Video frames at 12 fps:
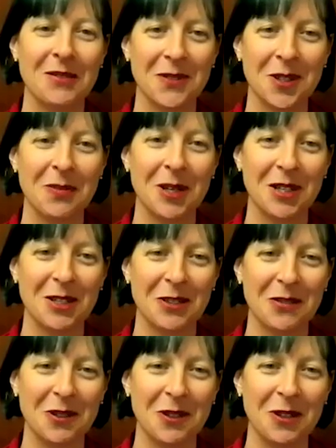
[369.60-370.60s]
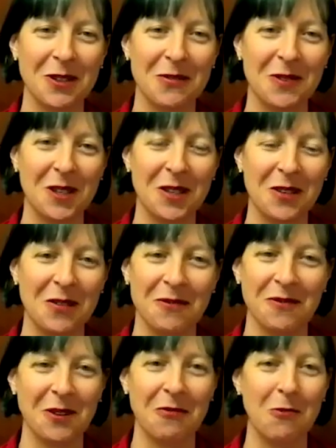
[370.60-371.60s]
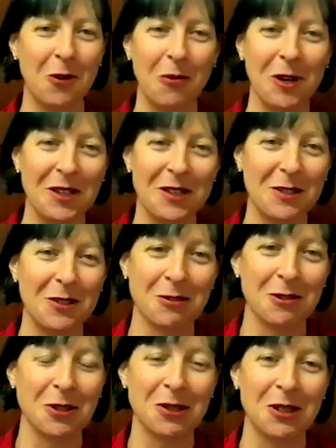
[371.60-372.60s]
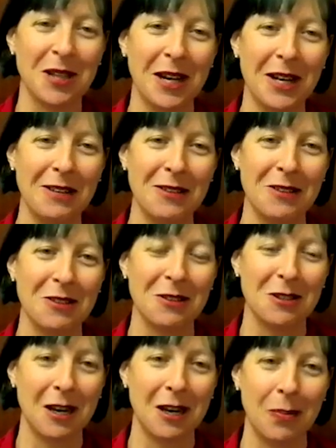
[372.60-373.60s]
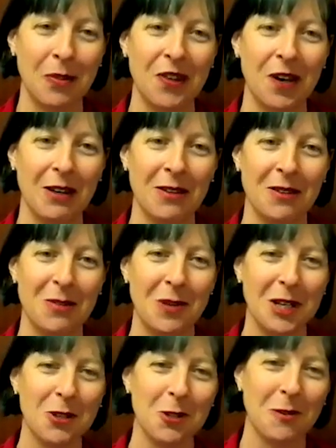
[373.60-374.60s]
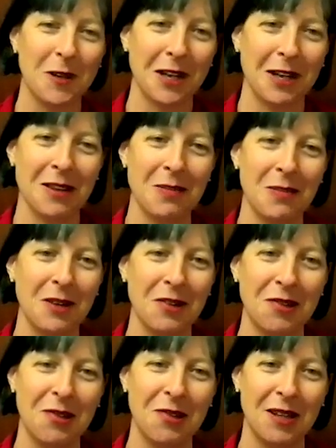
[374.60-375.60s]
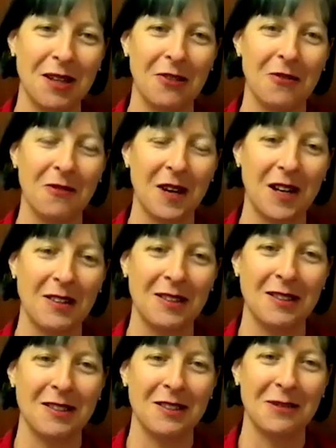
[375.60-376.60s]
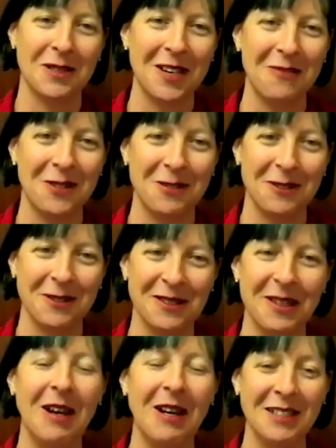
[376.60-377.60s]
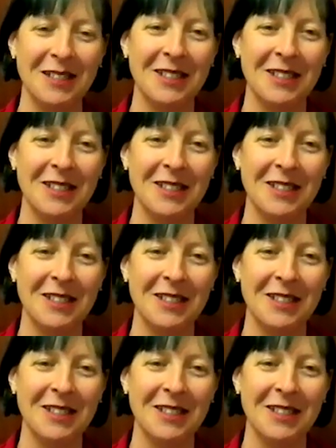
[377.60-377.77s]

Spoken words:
very much the philosophy of what we still do today to upcycle and make sure we're getting the best use out of assets that we have here on site.